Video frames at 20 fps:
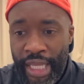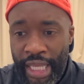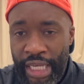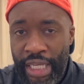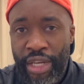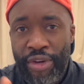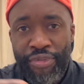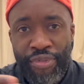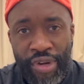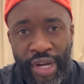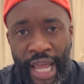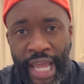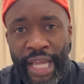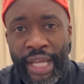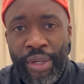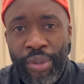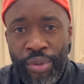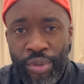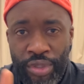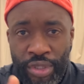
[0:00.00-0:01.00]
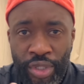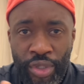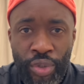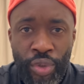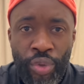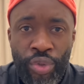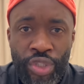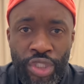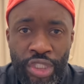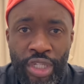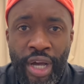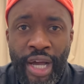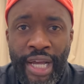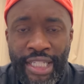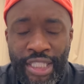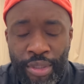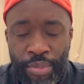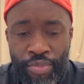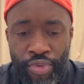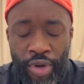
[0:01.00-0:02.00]
different angles and cause Sky
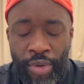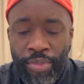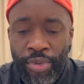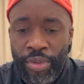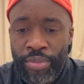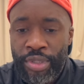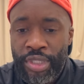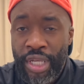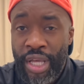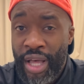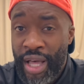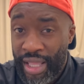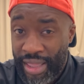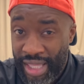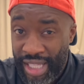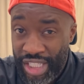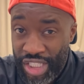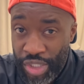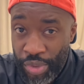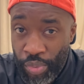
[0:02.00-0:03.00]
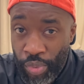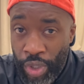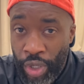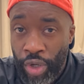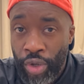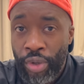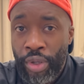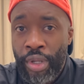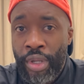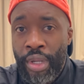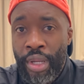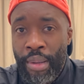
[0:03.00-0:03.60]
some problems. I think she will.